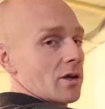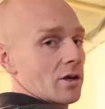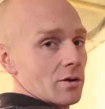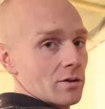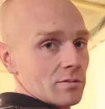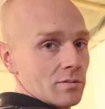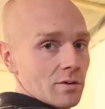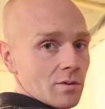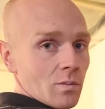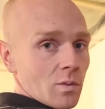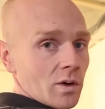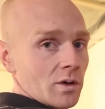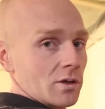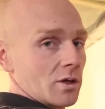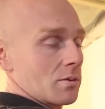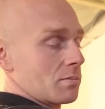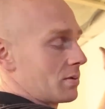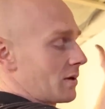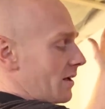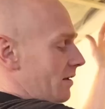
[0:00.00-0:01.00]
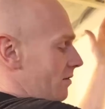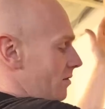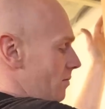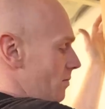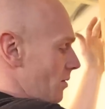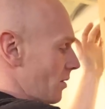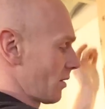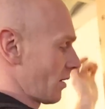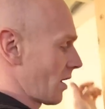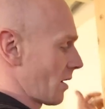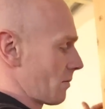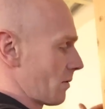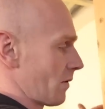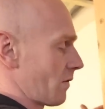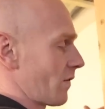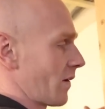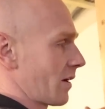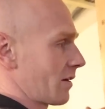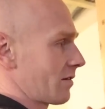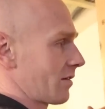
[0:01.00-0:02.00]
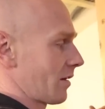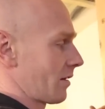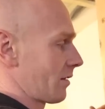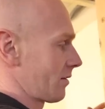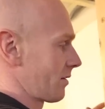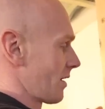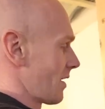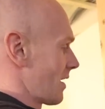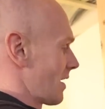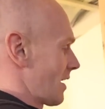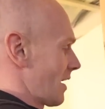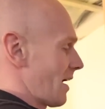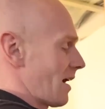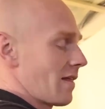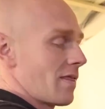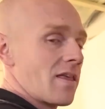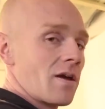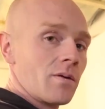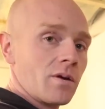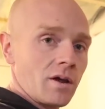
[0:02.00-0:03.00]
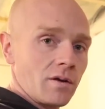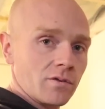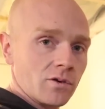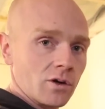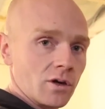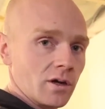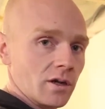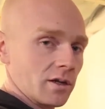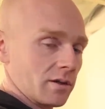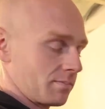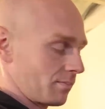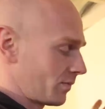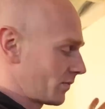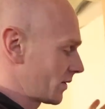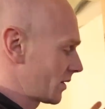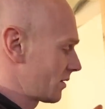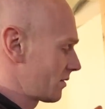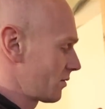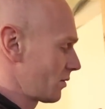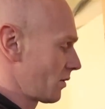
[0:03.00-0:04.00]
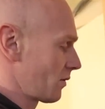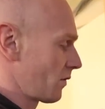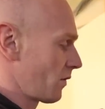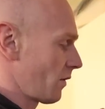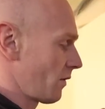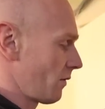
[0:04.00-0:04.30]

good. One good place to put a couple of fixings. And then I've got a sort of